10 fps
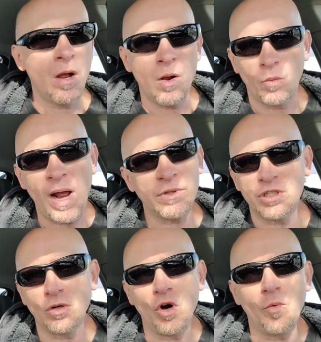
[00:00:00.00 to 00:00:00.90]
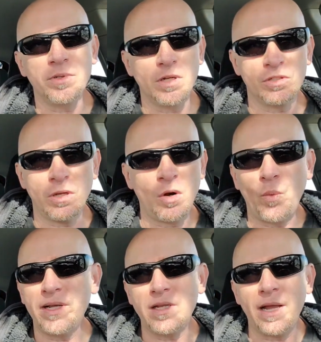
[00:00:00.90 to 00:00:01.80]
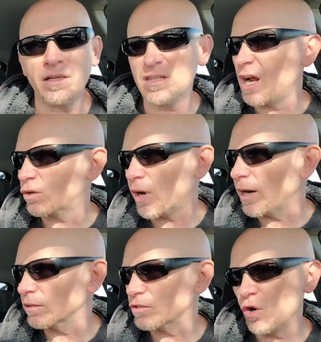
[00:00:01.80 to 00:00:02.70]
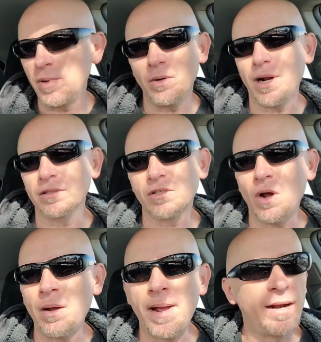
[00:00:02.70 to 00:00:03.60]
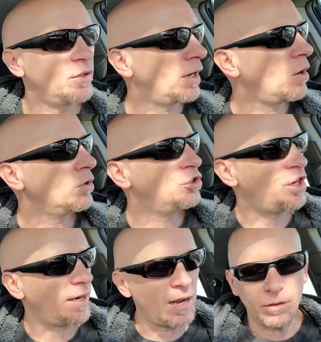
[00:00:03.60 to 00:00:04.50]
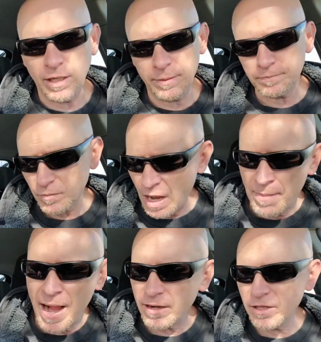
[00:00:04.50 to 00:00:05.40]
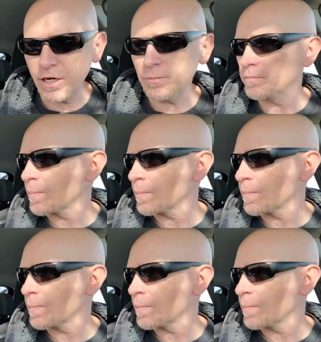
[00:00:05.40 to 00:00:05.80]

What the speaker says: Right when the store opens, though, on a weekday, it's not crowded, there's nobody around. So I'm out of there. I go to checkout lane. I'm out of there.